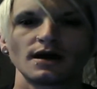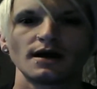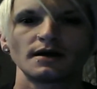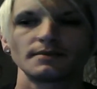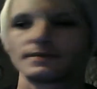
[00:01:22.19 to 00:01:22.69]

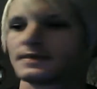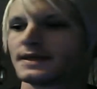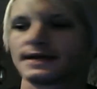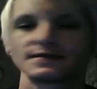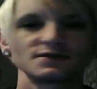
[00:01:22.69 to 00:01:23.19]
um,
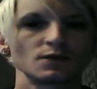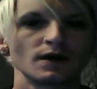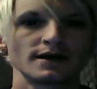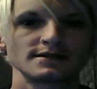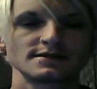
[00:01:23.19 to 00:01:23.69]
that is
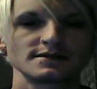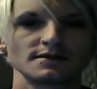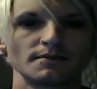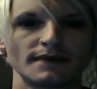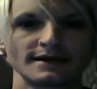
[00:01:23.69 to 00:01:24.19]
what
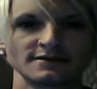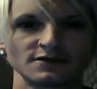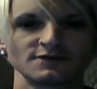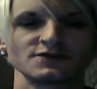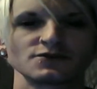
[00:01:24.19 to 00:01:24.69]
my
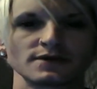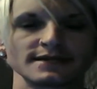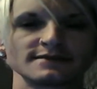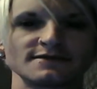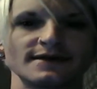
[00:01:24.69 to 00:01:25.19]
servitor gets